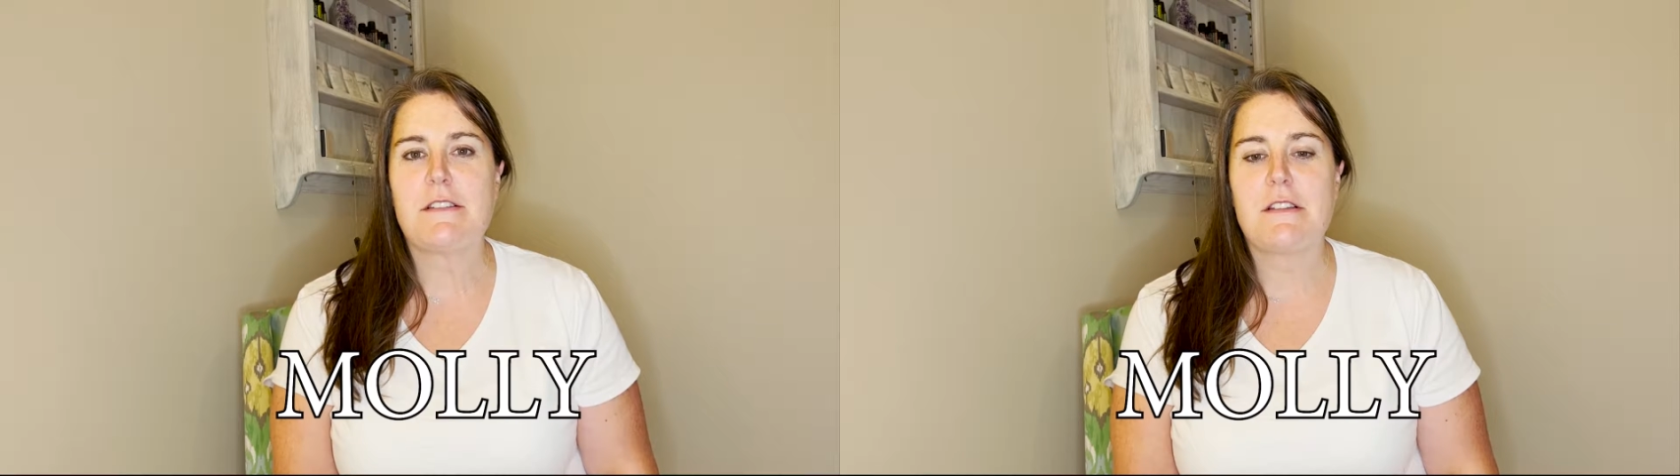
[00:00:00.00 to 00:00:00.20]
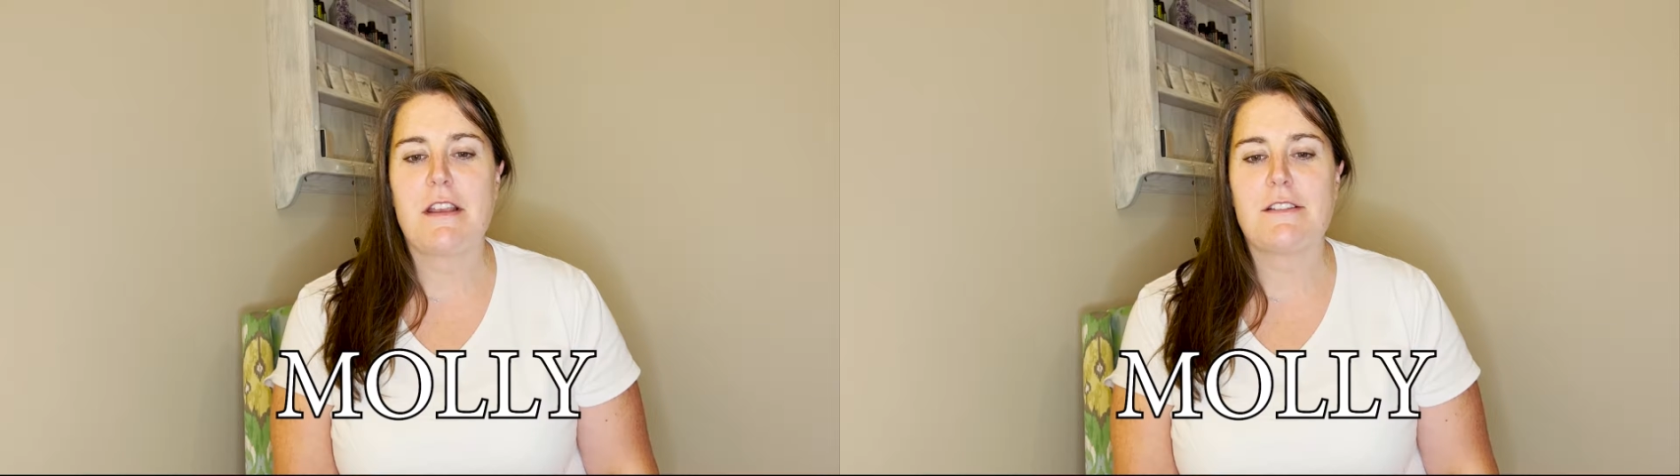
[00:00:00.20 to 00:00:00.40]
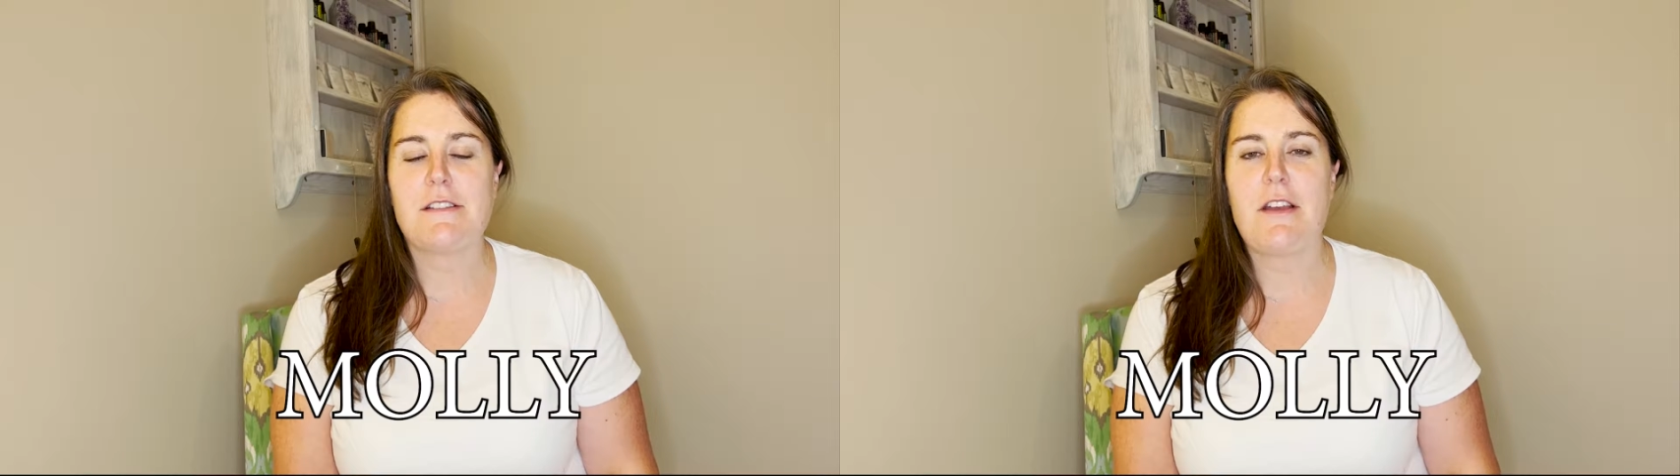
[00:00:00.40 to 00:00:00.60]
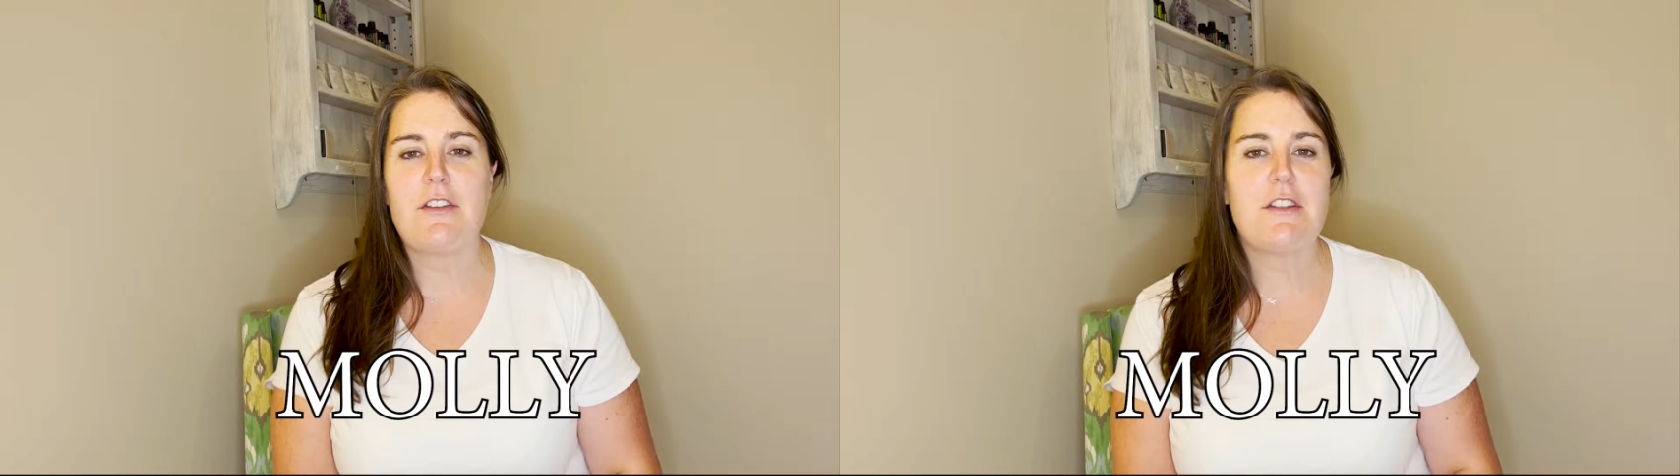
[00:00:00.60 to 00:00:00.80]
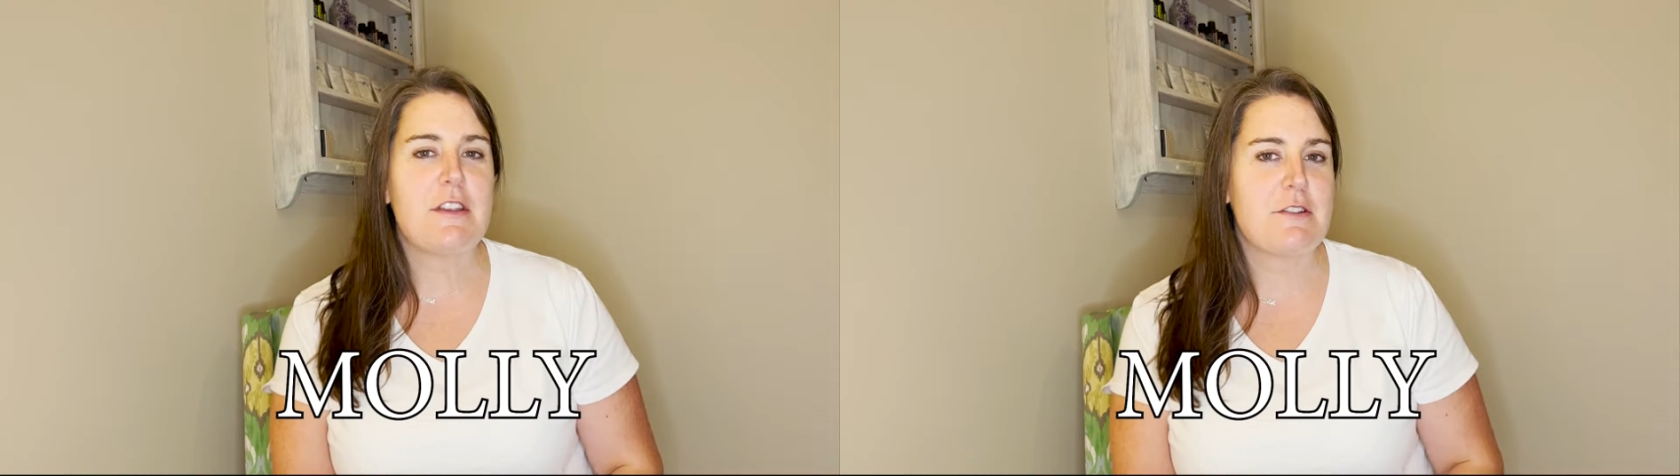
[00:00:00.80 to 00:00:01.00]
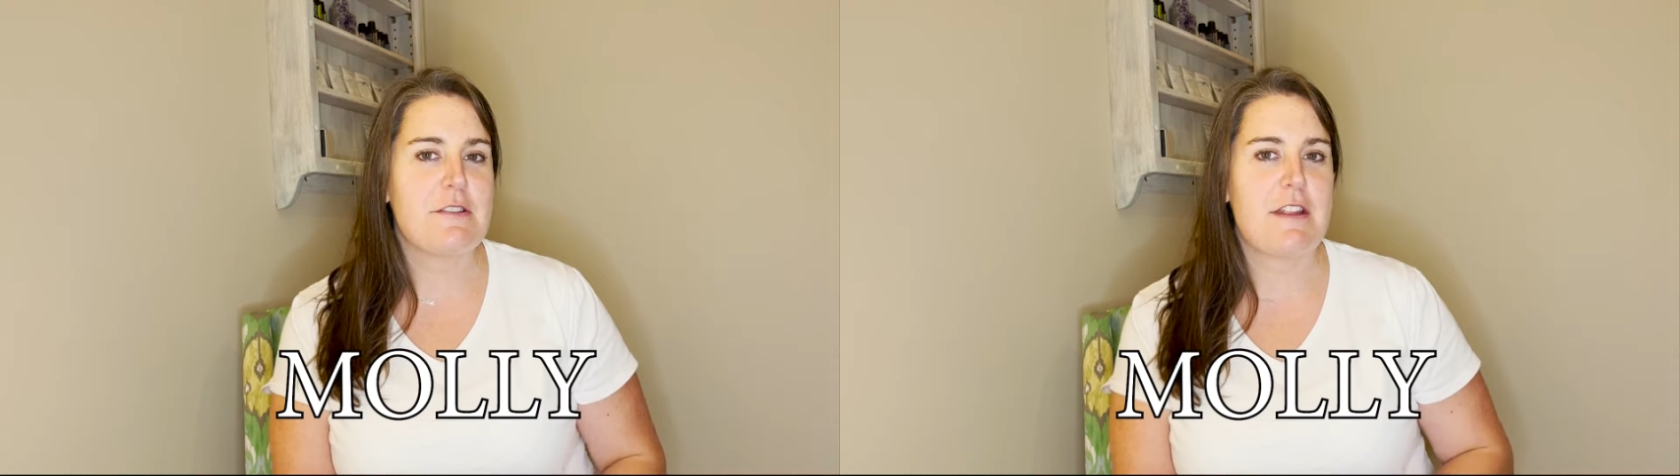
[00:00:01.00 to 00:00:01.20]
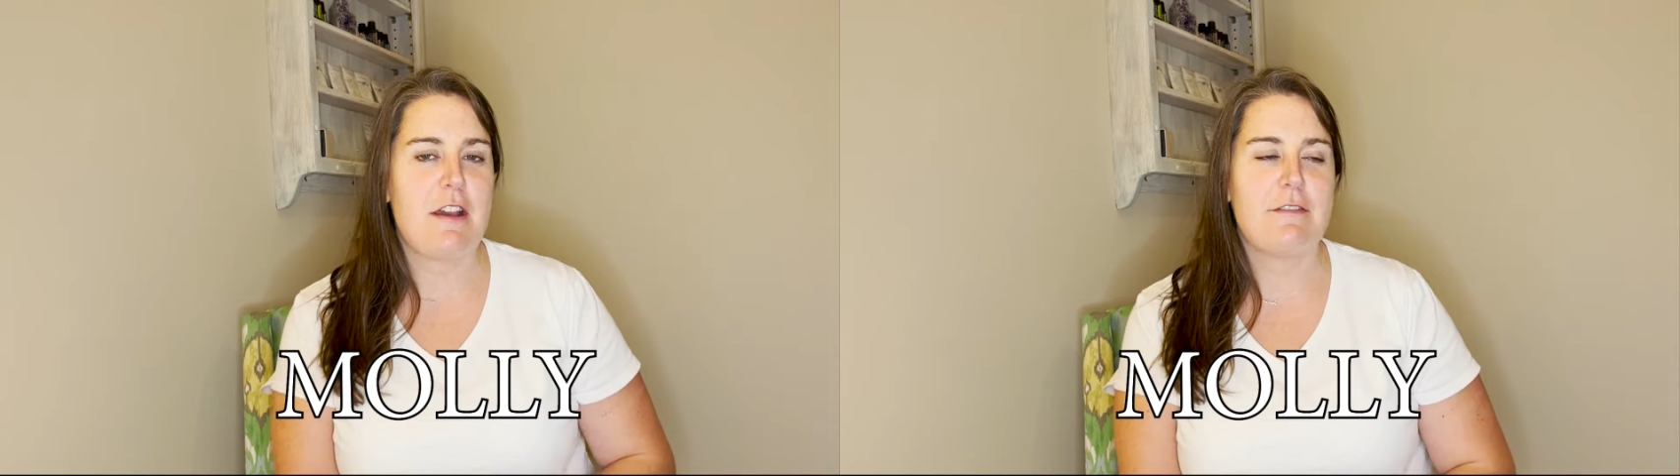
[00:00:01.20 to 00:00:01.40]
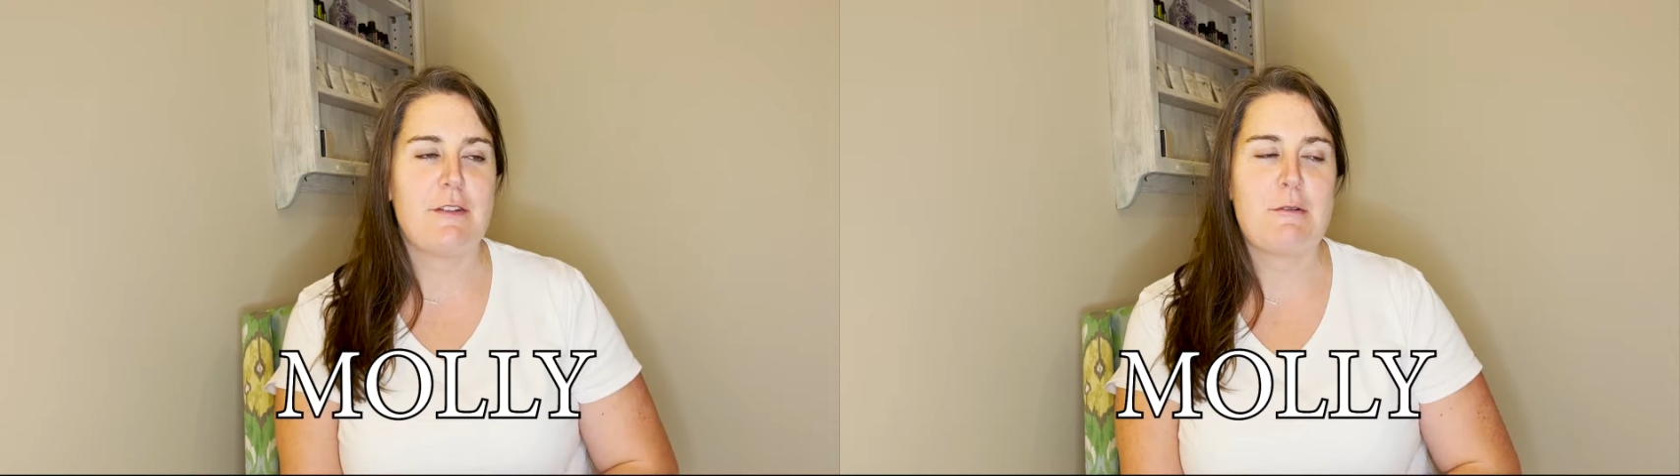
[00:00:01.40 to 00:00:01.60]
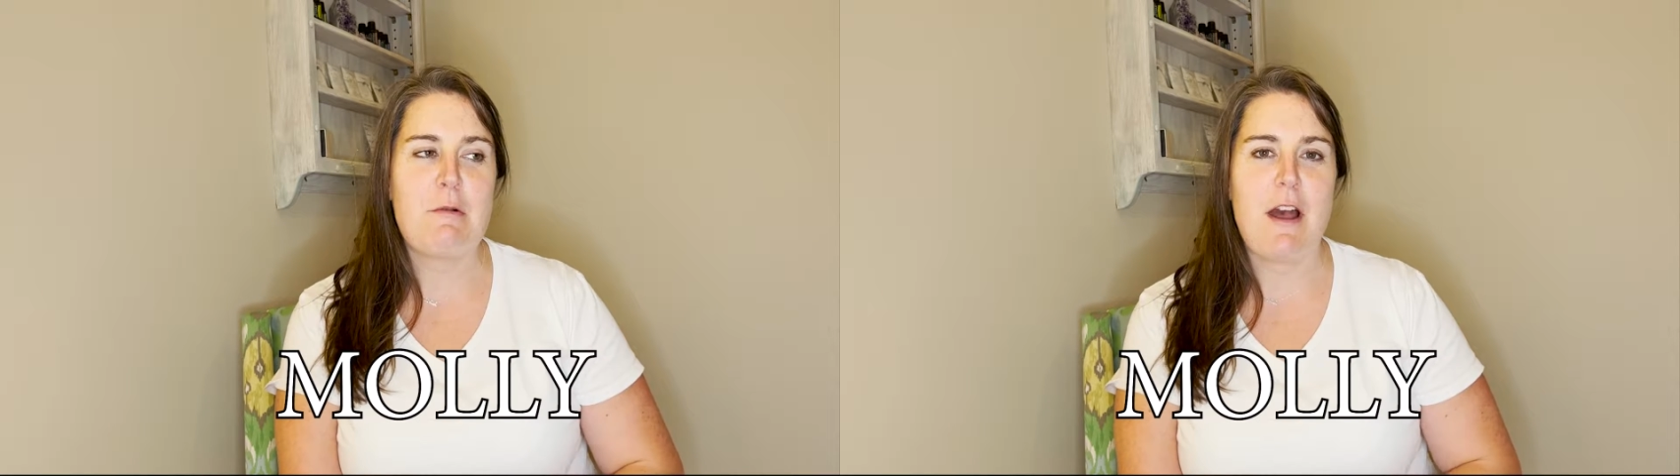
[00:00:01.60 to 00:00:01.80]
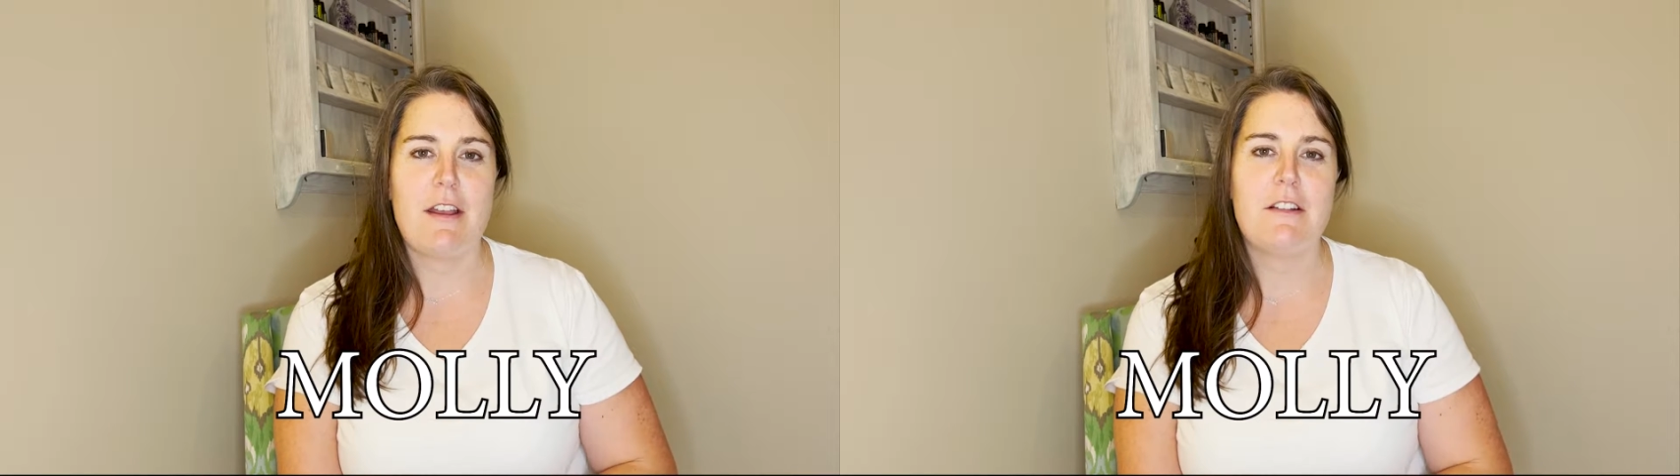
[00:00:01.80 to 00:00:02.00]
6-7 years now, for a
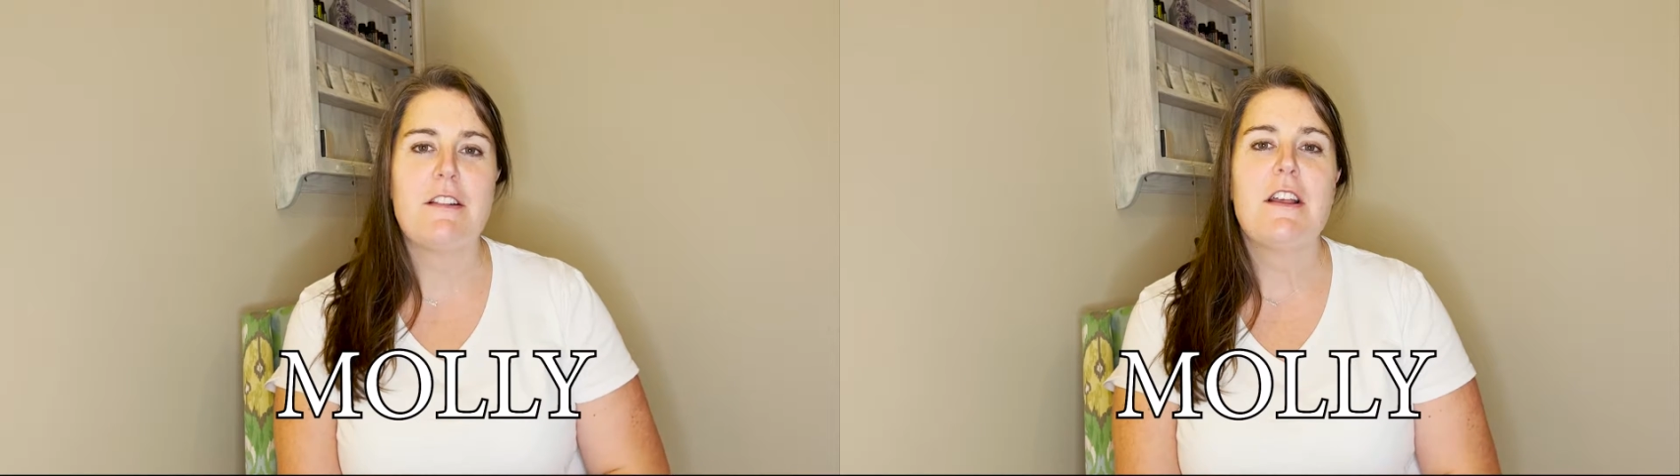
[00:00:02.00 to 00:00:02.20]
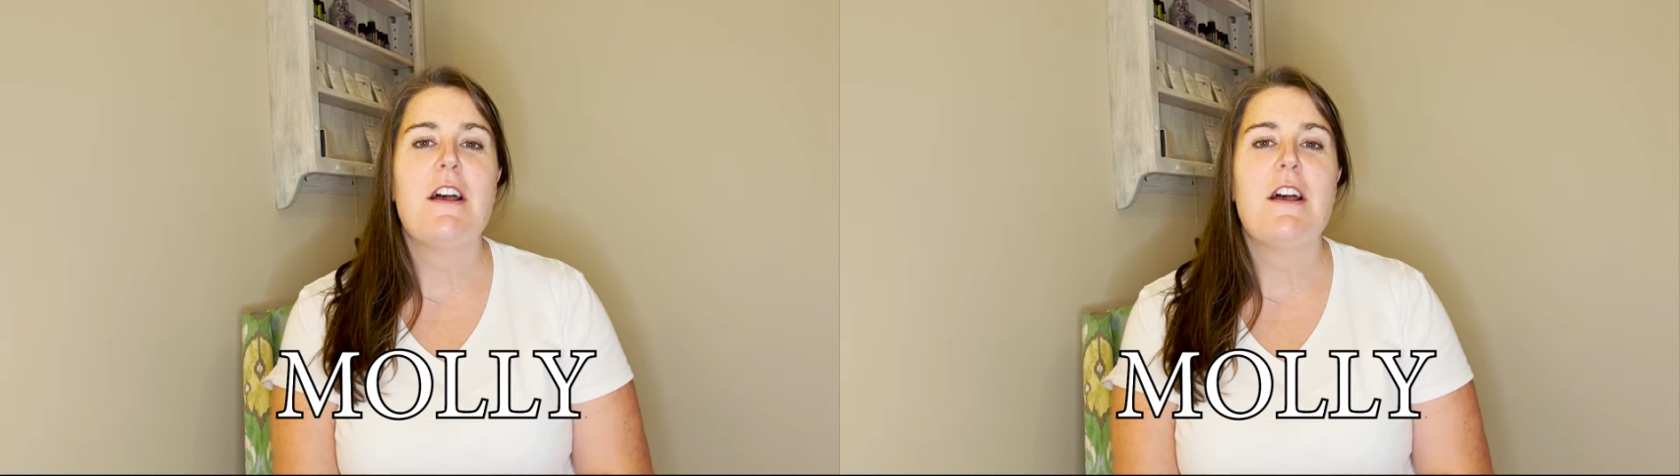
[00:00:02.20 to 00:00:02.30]
while.